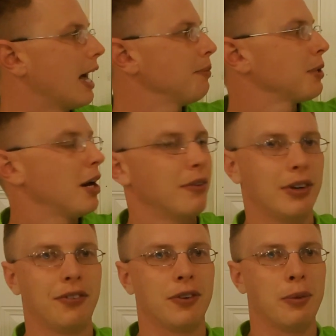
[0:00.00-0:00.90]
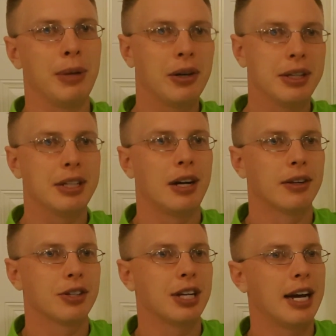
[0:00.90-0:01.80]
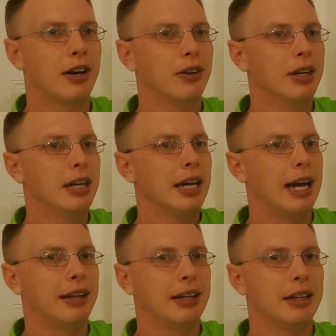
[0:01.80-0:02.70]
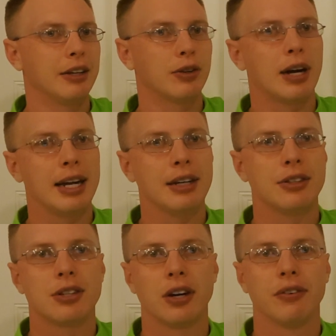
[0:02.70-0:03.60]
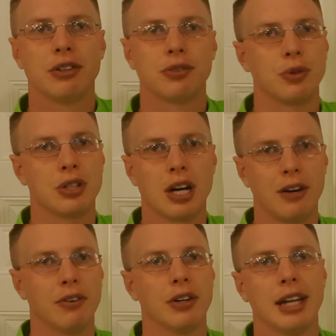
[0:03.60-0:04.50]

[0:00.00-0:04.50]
I'm covered for $1 million now, and then the crane service was covered.